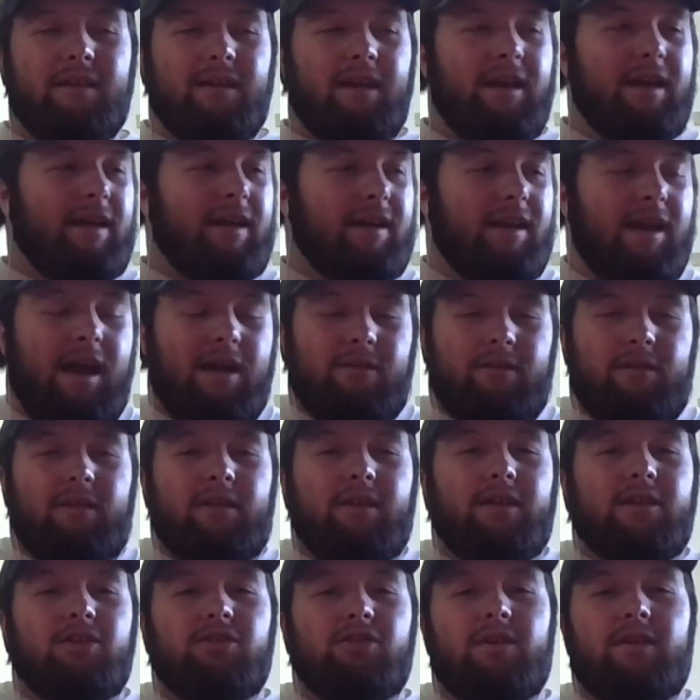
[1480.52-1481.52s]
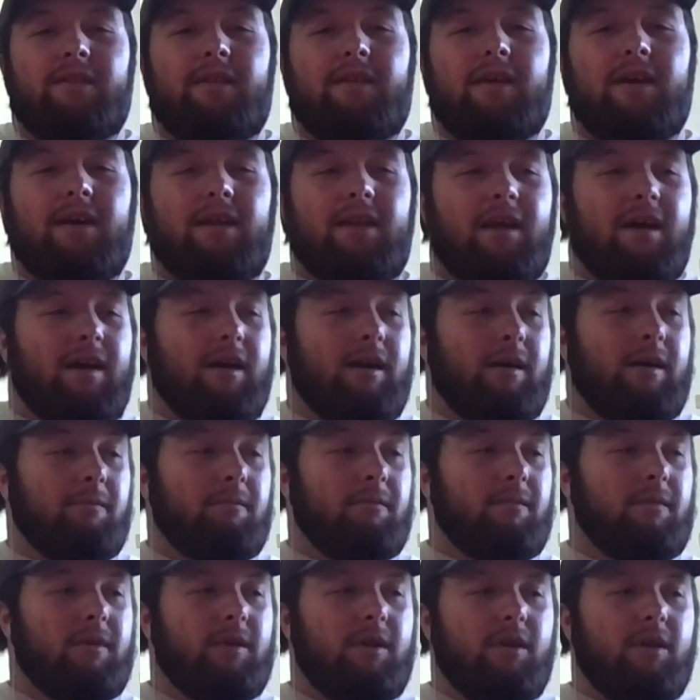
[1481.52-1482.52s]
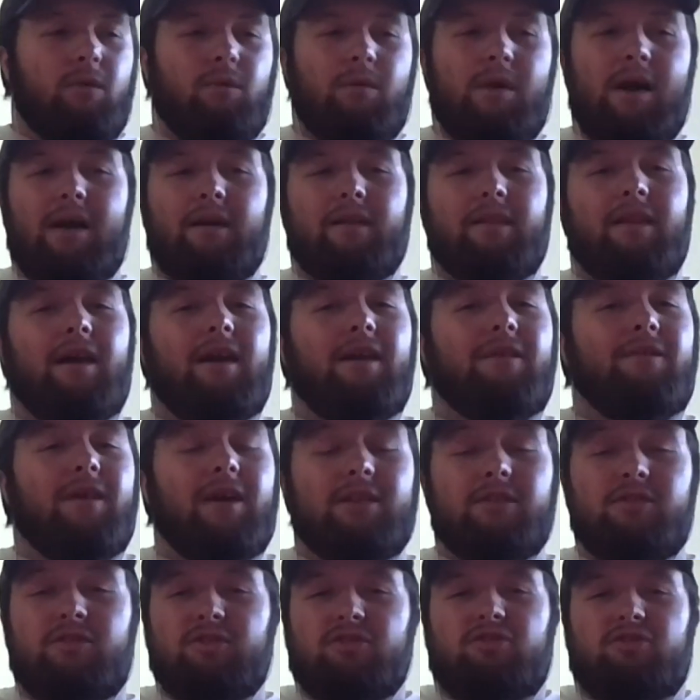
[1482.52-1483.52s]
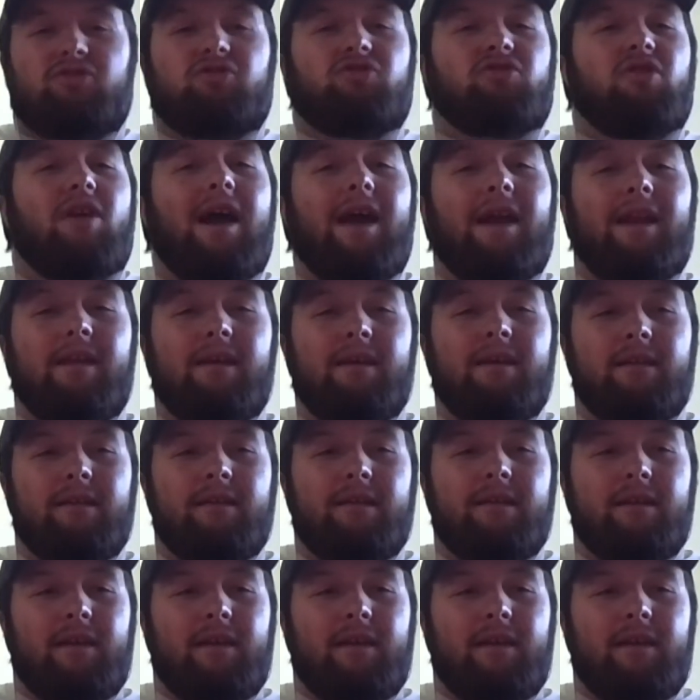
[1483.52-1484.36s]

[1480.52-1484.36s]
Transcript: and I really enjoyed that. Um, wildlife I just tried,